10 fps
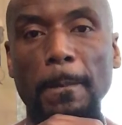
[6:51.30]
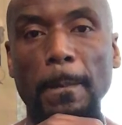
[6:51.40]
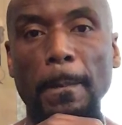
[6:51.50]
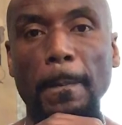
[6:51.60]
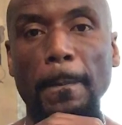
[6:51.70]

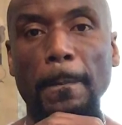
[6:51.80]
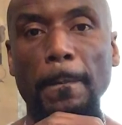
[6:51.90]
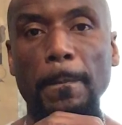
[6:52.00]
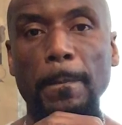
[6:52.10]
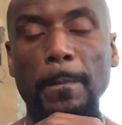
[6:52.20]

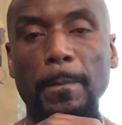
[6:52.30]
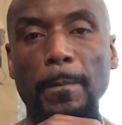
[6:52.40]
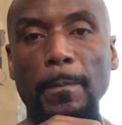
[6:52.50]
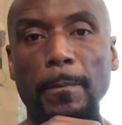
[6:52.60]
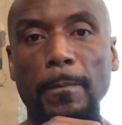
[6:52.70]

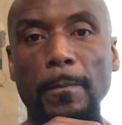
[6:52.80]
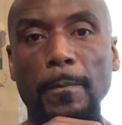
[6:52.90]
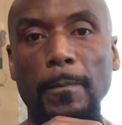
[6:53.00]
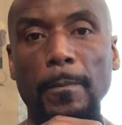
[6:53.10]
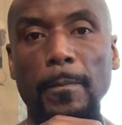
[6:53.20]

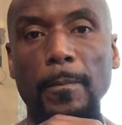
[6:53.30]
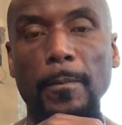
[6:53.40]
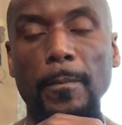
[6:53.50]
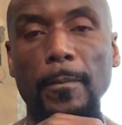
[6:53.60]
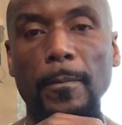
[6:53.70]

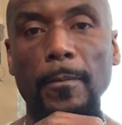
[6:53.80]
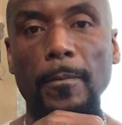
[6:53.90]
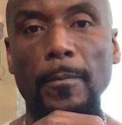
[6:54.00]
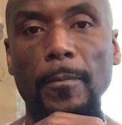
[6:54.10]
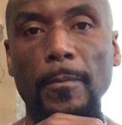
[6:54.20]

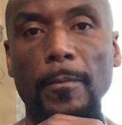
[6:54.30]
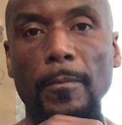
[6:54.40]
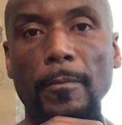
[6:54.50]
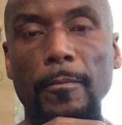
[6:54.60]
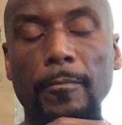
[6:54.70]
No one is speaking in this clip.